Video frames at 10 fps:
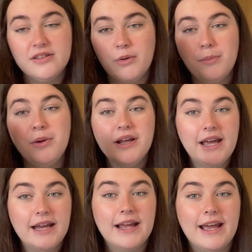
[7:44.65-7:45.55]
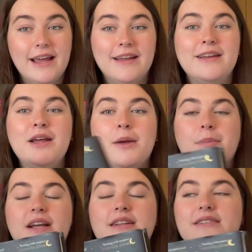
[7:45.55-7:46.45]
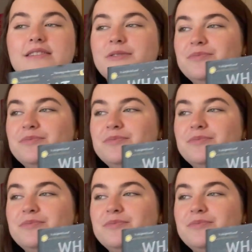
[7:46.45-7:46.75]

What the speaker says: So I'm putting it in here because